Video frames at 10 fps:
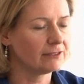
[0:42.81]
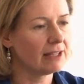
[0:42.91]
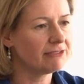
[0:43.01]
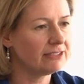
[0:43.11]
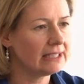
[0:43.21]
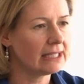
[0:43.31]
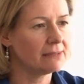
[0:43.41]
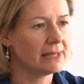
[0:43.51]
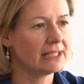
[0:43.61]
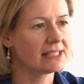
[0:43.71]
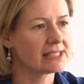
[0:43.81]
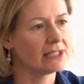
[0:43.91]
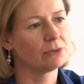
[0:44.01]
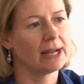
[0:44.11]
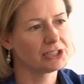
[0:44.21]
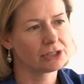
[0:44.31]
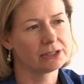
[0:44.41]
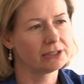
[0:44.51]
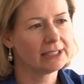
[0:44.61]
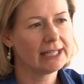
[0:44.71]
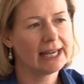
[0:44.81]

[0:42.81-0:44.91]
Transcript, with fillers: fluffy and made us irrational.